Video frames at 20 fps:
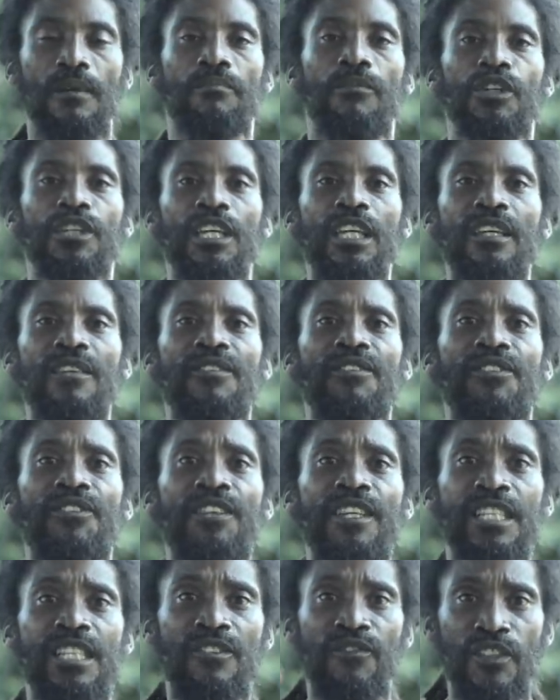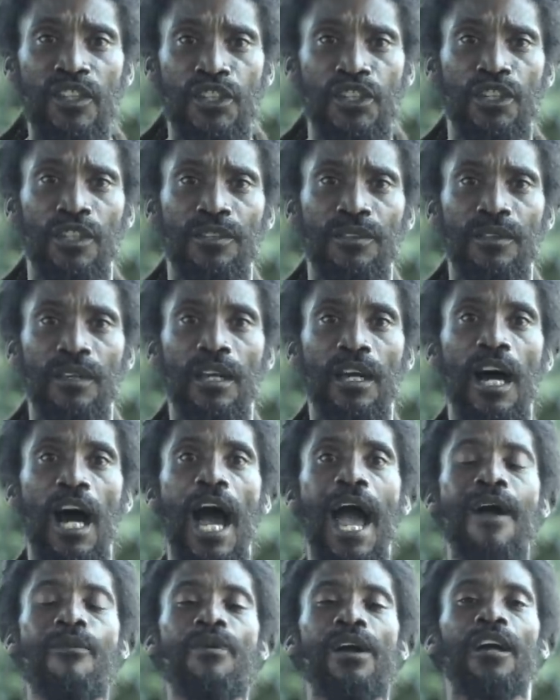But in this vision,
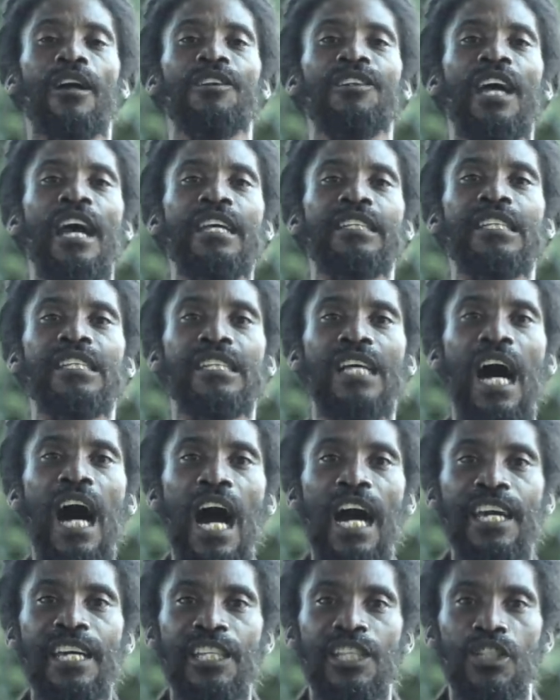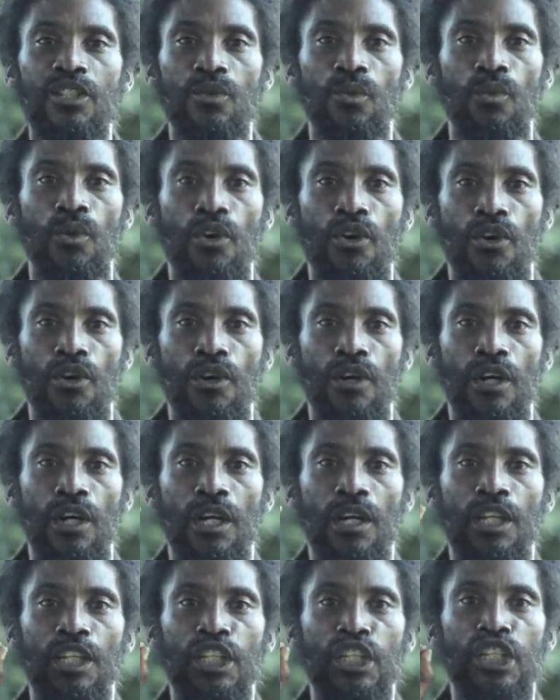I recognized his eyes were
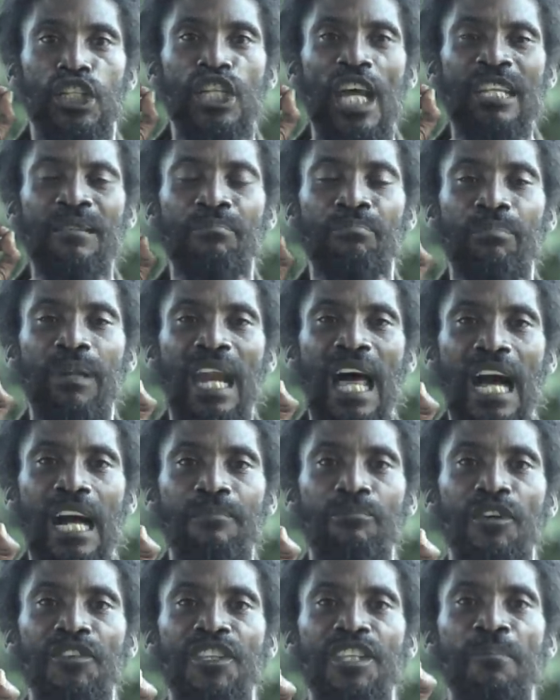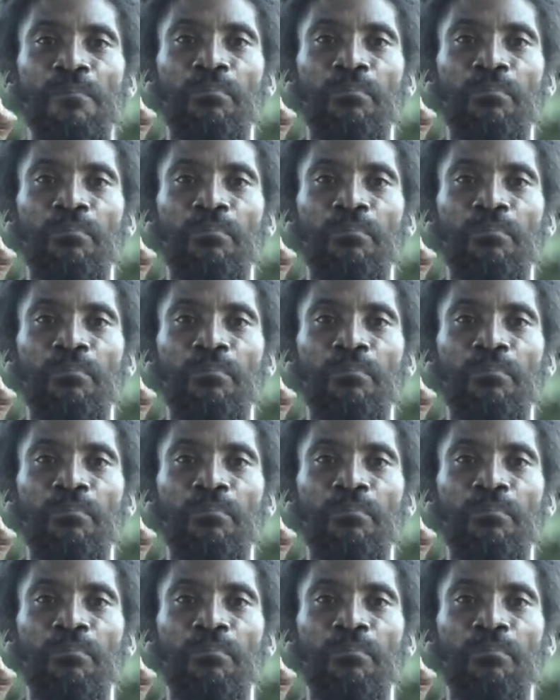jet black, but the